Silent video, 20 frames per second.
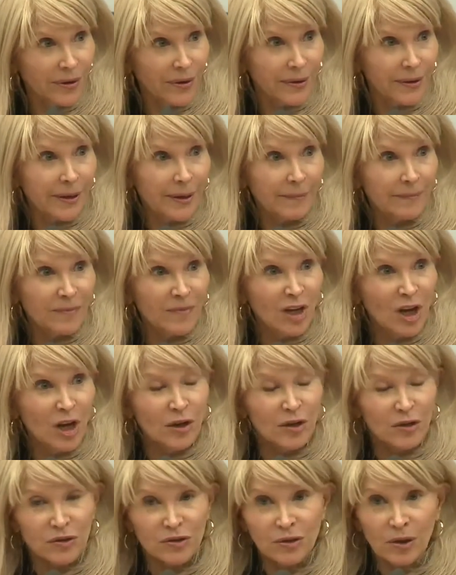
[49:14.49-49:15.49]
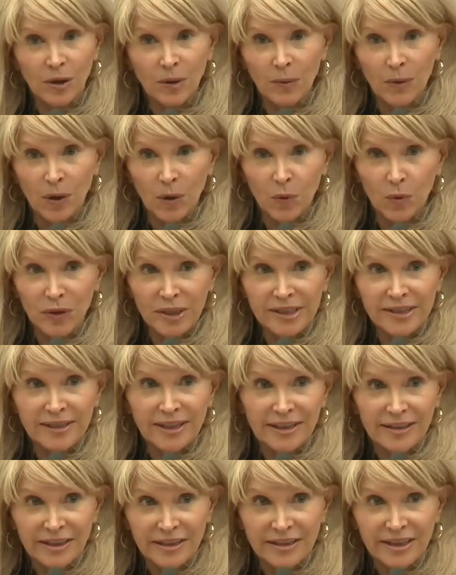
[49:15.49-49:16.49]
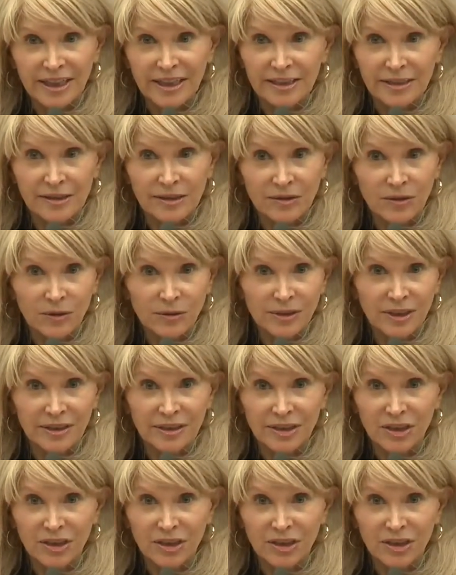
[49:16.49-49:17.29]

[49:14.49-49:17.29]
Okay, so we said that they insulted